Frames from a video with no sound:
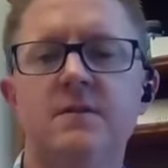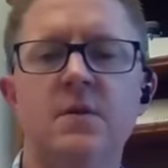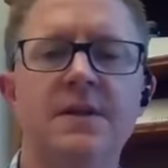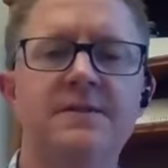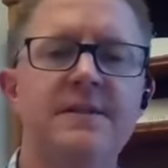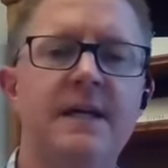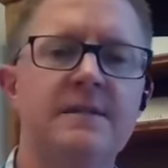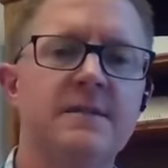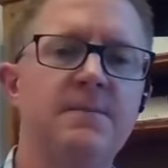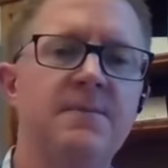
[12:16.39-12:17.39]
So let's say
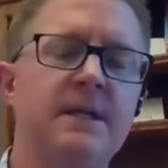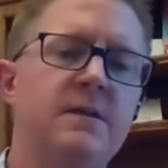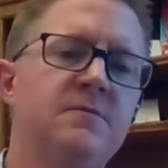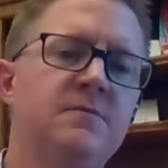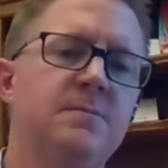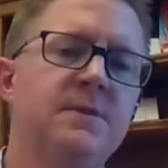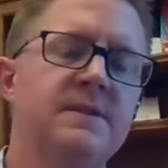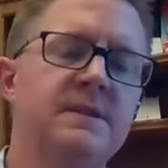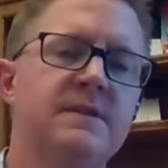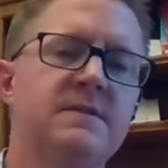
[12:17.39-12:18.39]
something that you
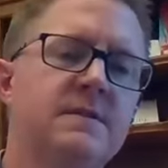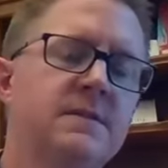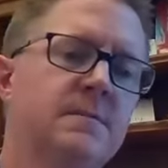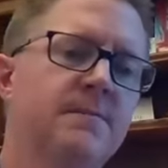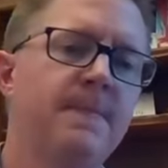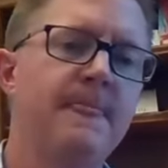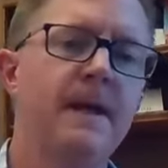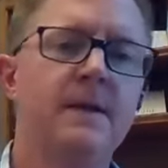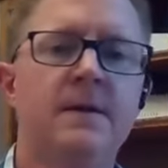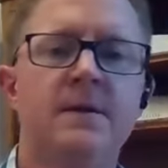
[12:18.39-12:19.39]
built in the system
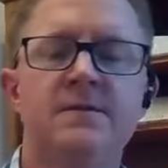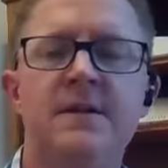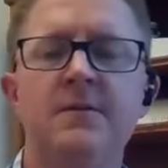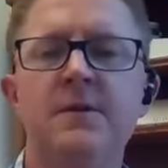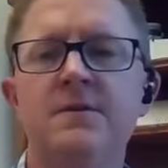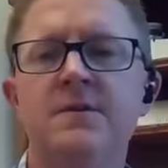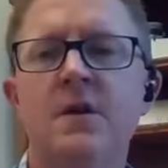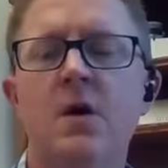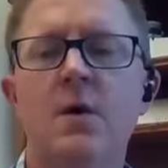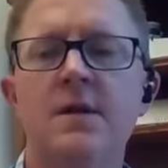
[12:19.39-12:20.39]
several years
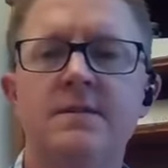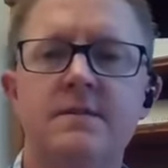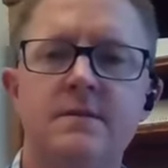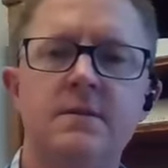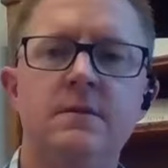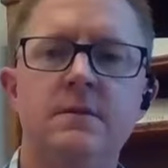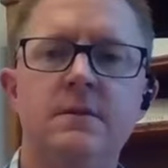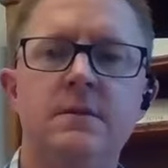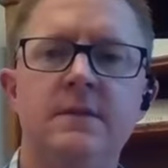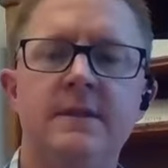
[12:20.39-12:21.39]
ago, and
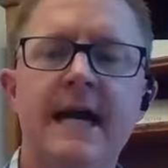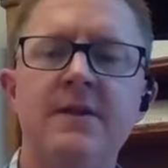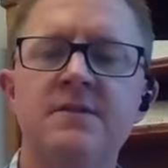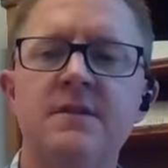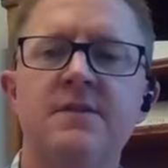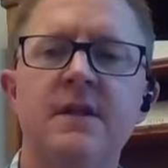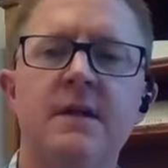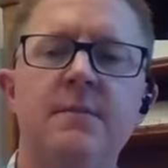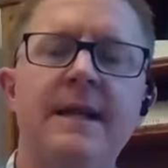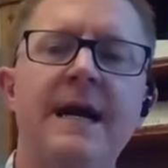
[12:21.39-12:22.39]
you acknowledged it
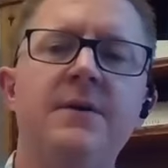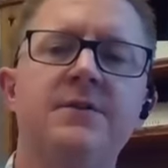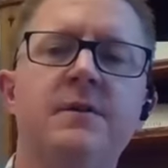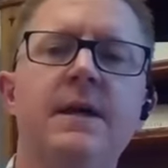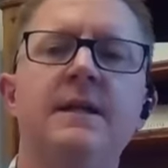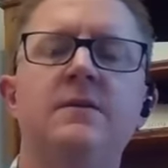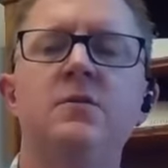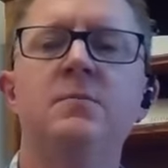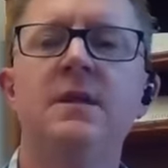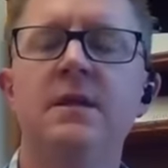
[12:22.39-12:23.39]
then, but now it's creating
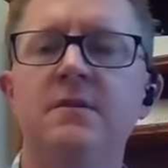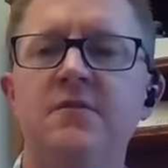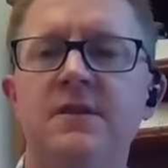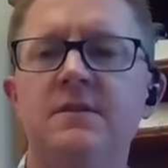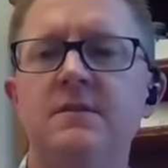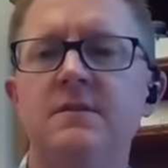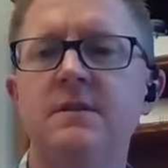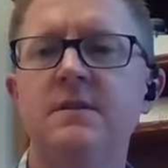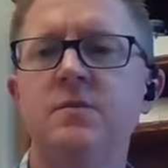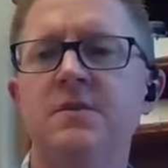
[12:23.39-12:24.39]
too many
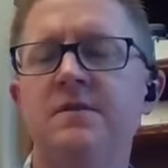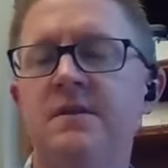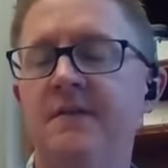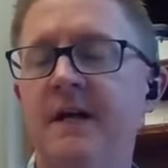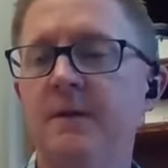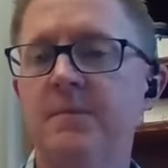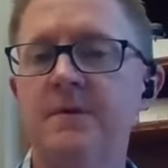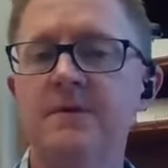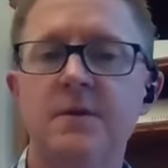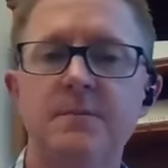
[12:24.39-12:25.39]
inefficiencies with the
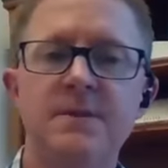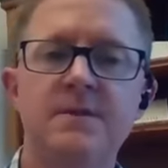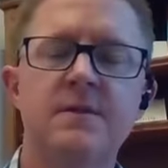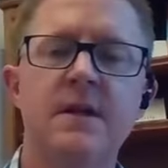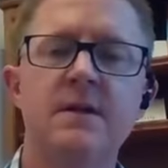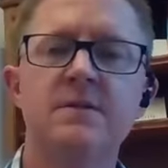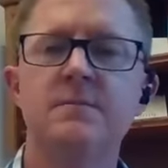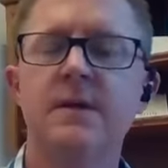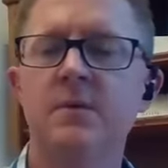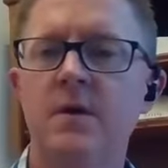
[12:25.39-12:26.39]
developers or administrators.
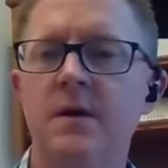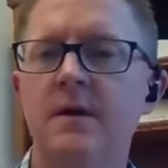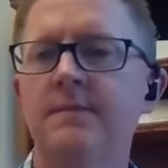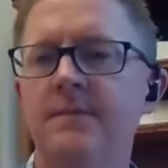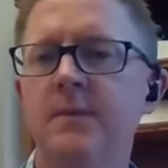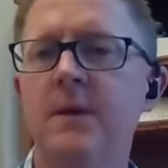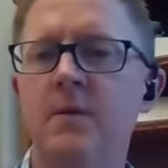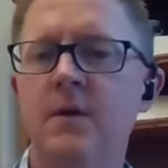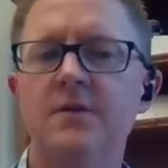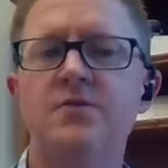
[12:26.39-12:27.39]
You might want
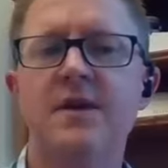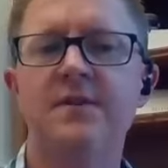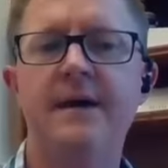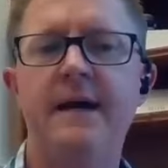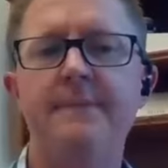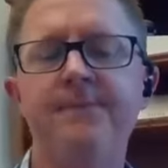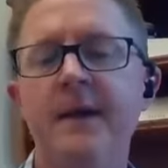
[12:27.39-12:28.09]
to address that.